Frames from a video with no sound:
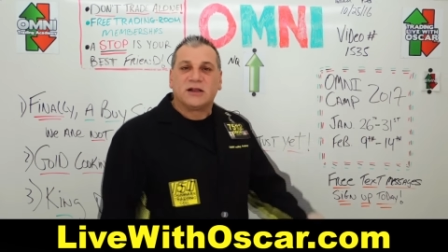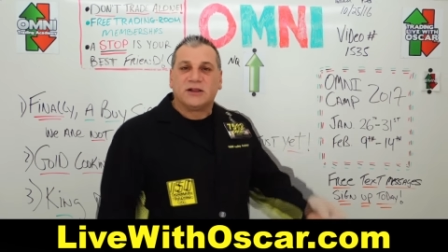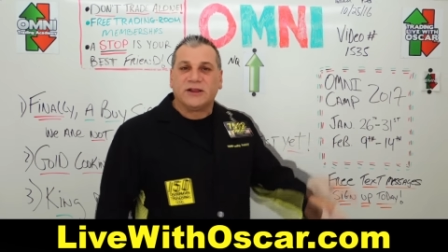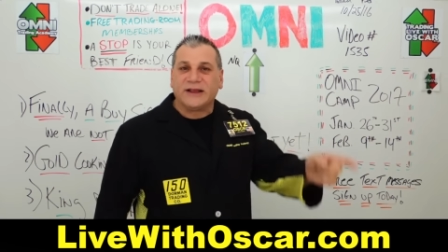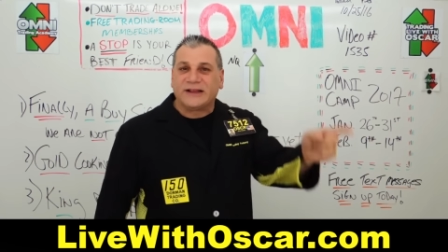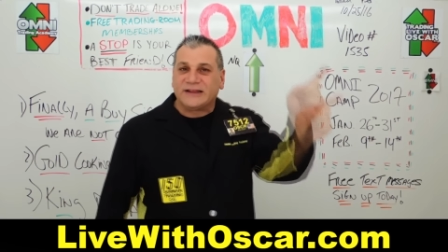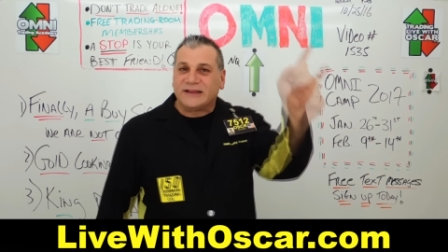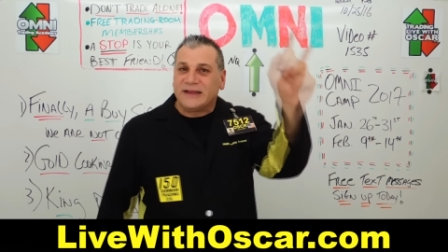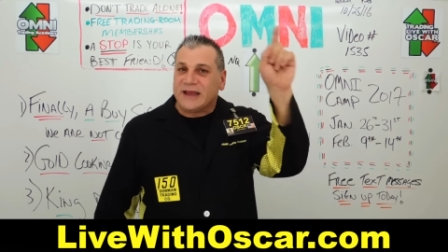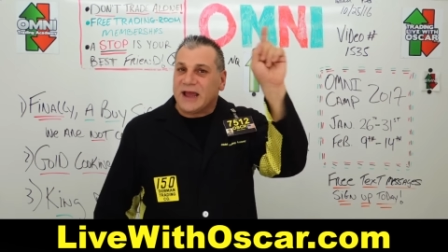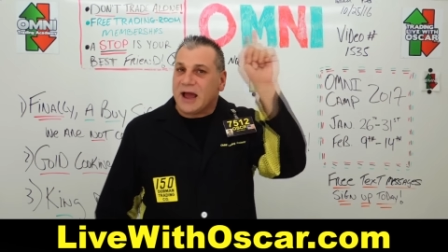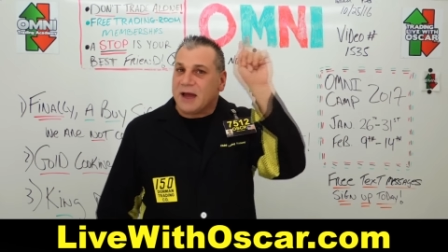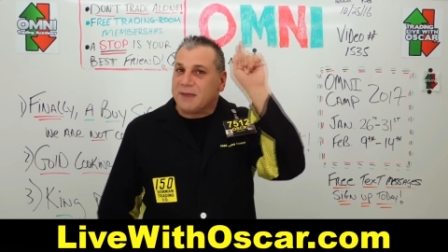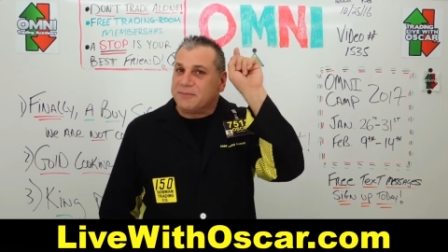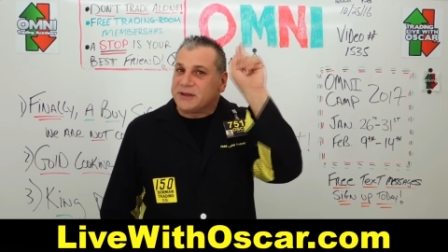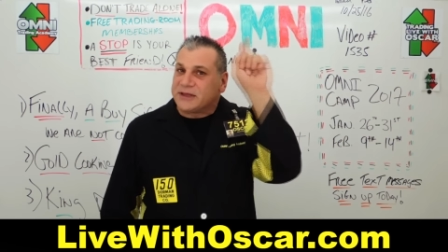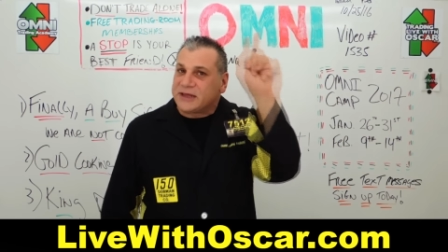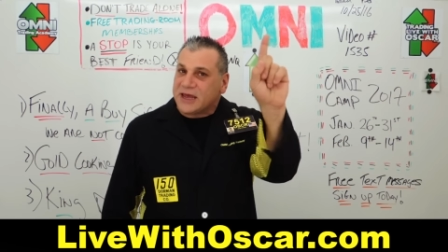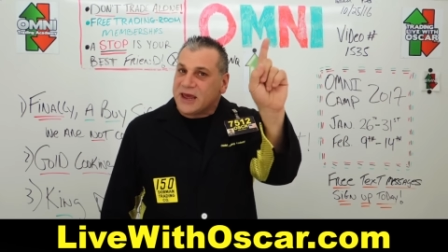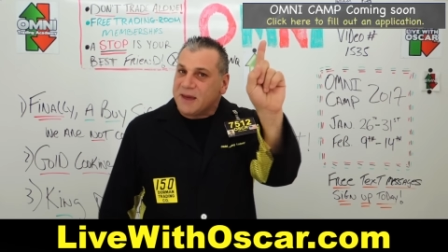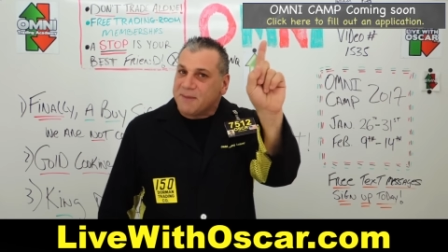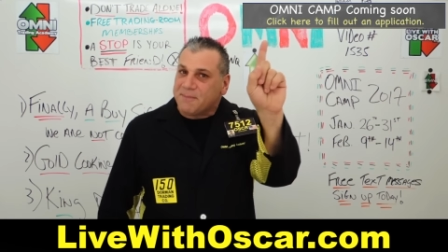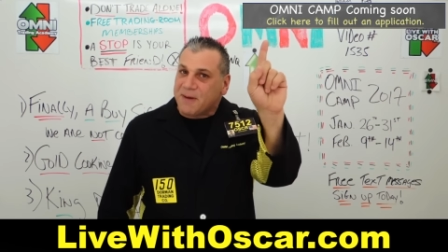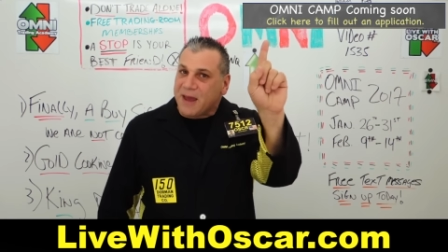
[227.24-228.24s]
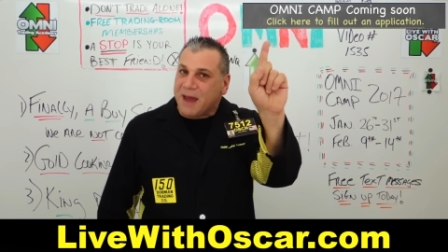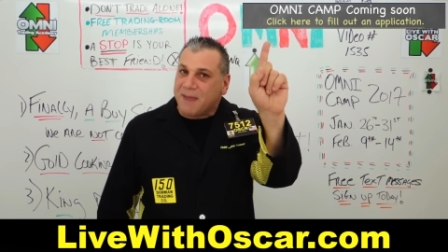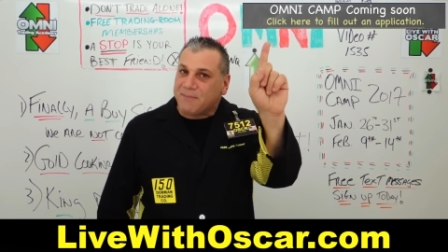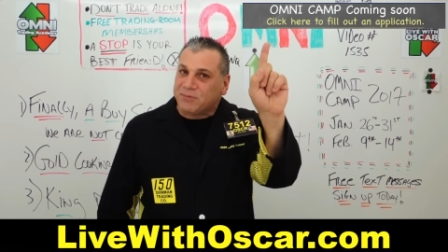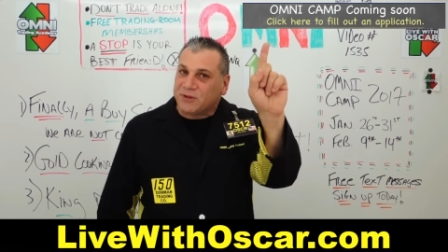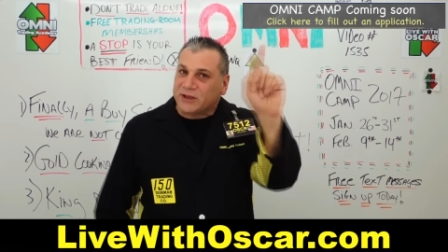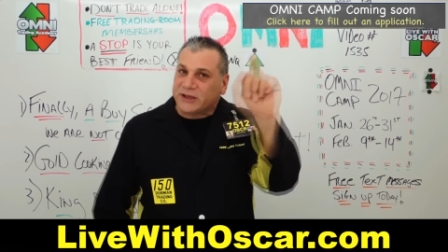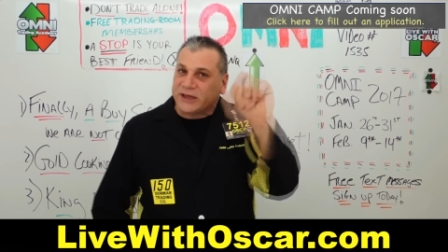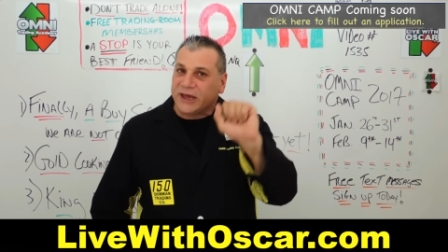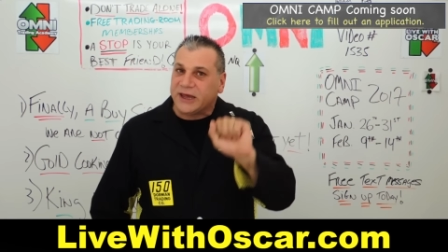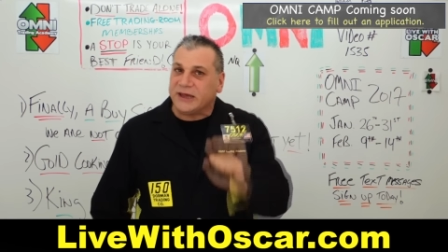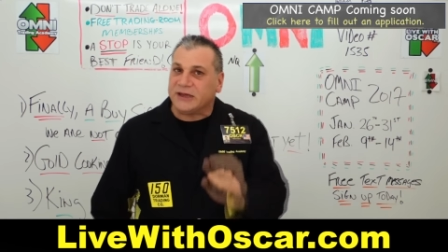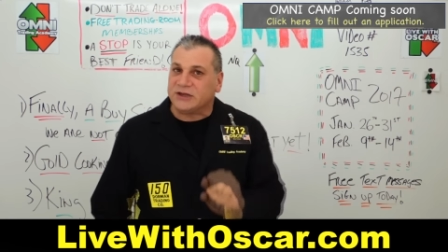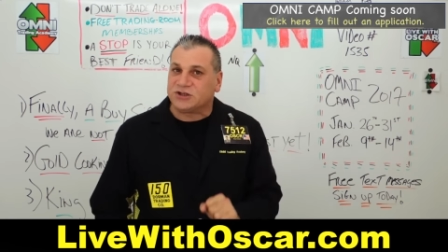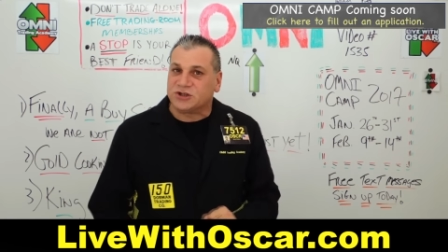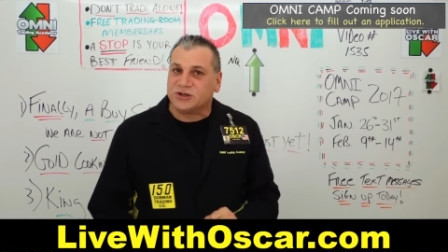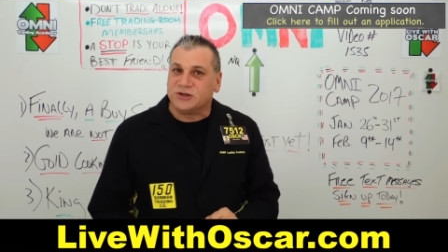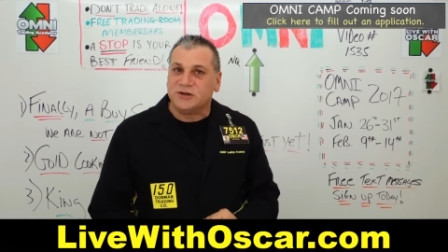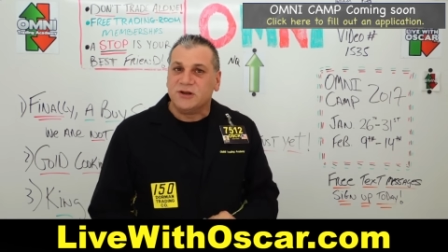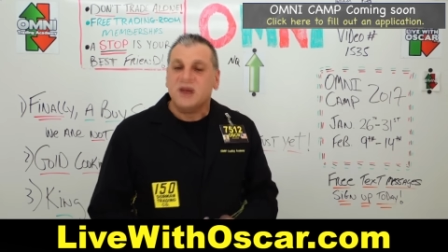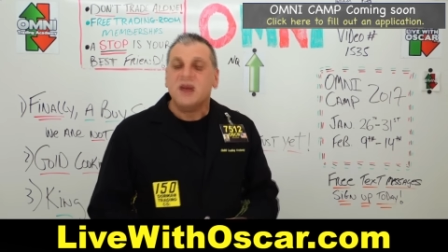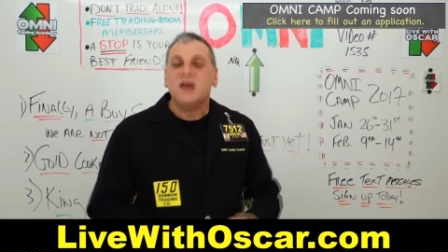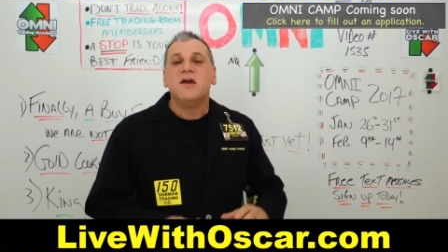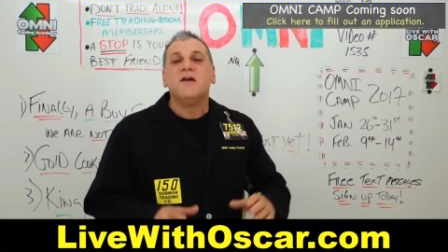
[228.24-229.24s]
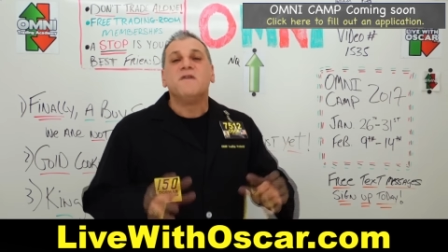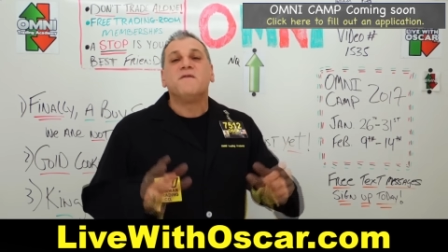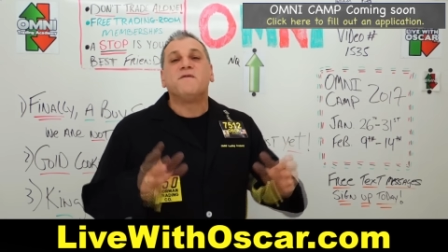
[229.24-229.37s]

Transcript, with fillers: click the OmniCamp application,